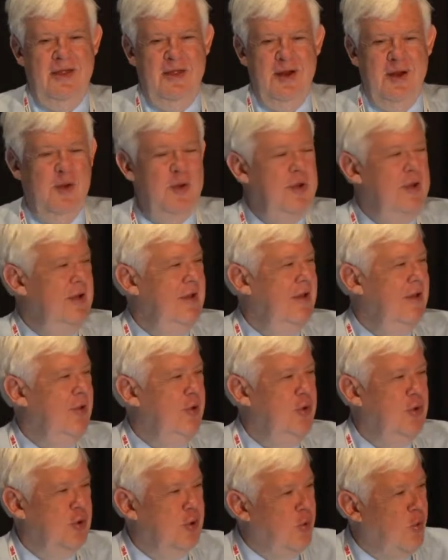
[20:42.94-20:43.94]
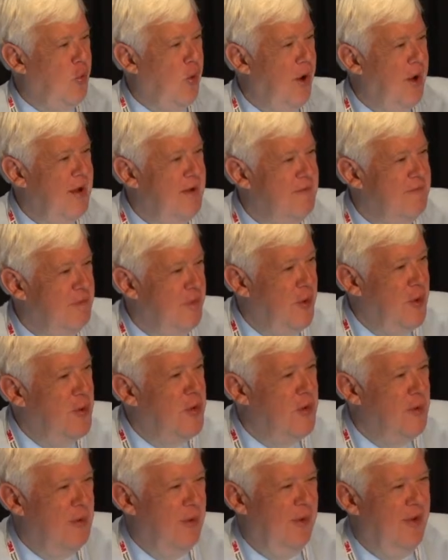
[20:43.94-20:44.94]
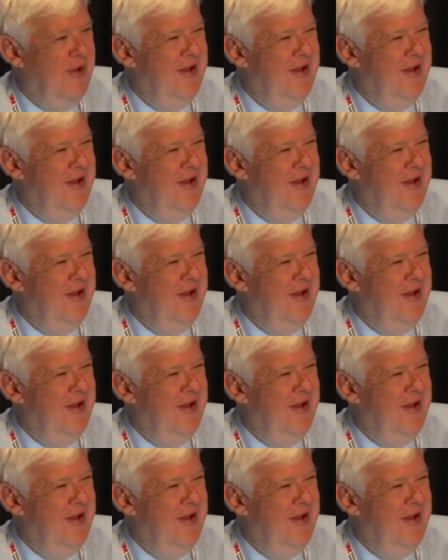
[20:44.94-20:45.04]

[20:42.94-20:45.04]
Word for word: you know, you're quite vulnerable.